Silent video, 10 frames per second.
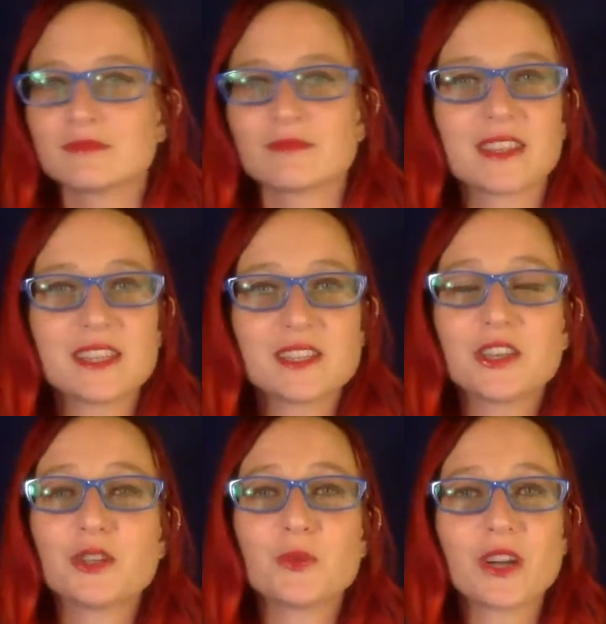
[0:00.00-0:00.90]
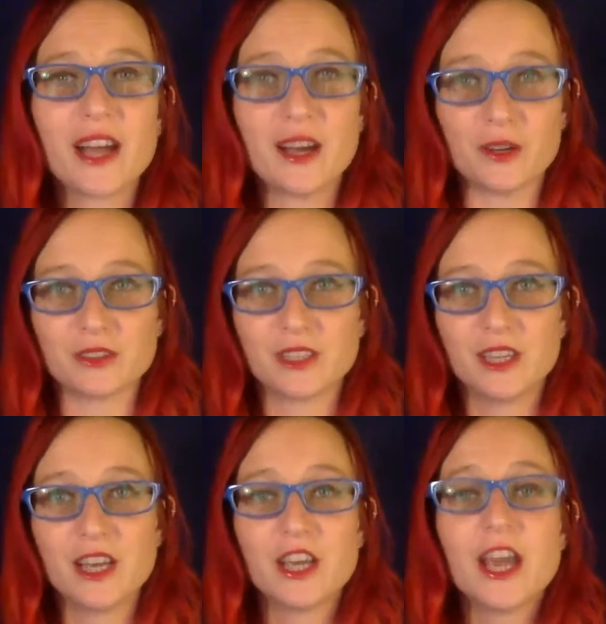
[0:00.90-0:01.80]
That's not going to work out.
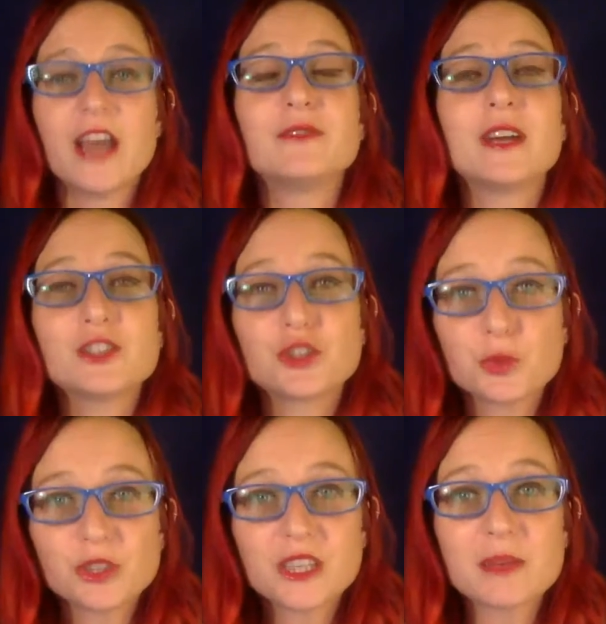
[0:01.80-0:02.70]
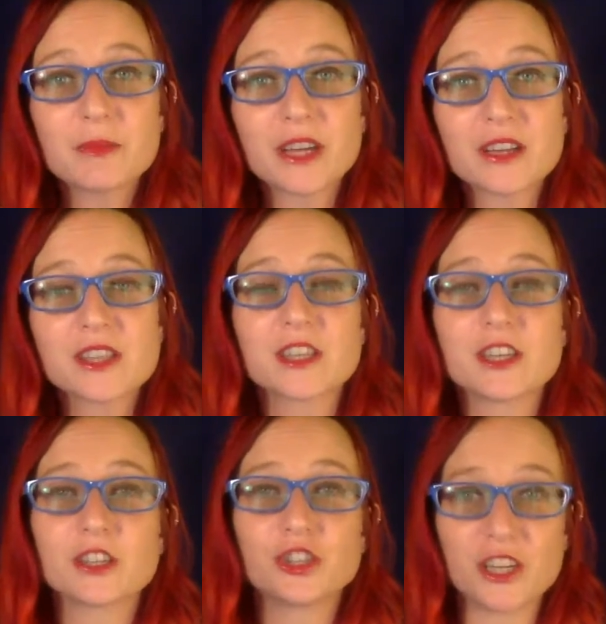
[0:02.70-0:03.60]
Eventually, something else is going to
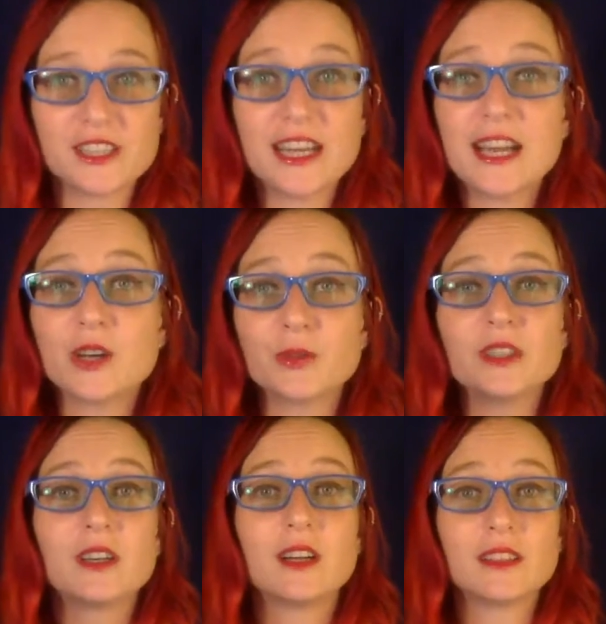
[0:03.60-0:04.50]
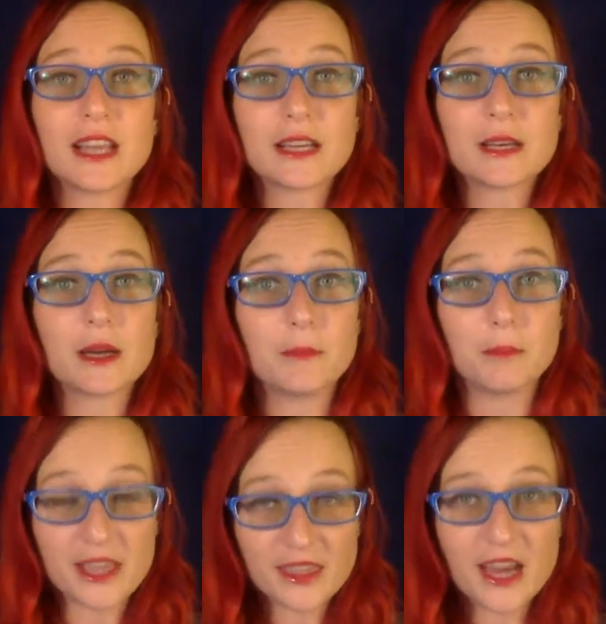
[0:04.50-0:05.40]
shut down, like
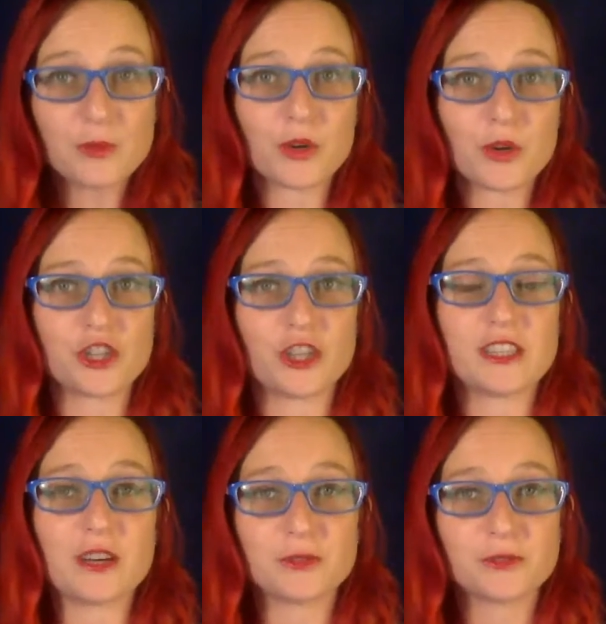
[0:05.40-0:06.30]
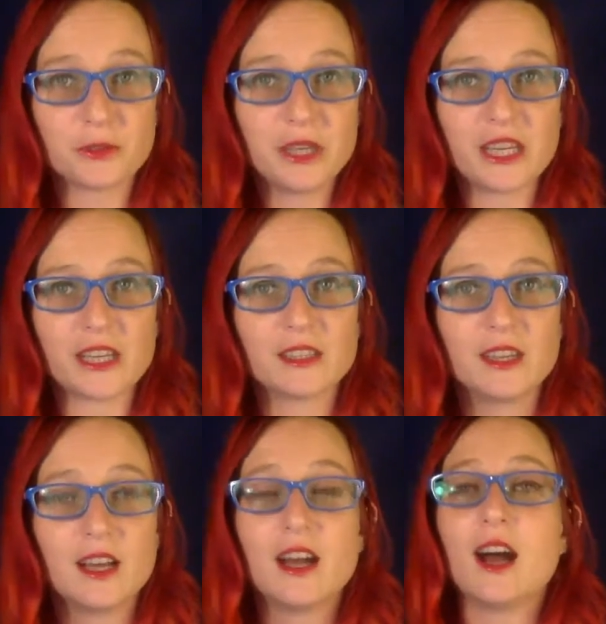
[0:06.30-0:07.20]
my thyroid shut down for me.
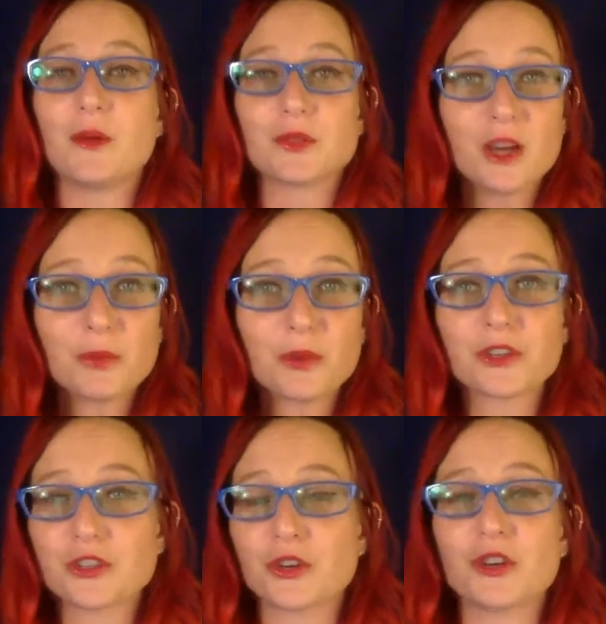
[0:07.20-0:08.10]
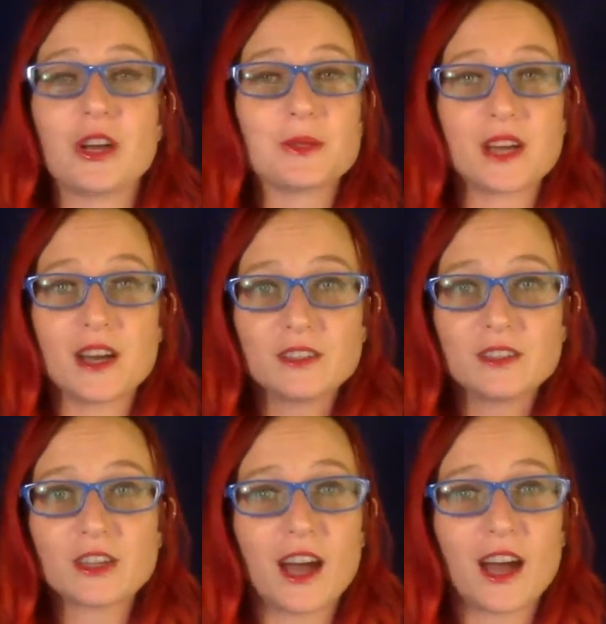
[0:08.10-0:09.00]
I was on birth control. I was on
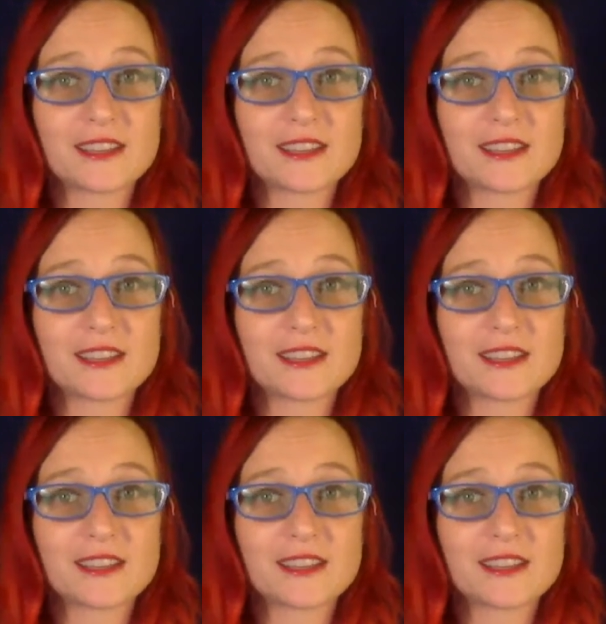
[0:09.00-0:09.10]
narcotics.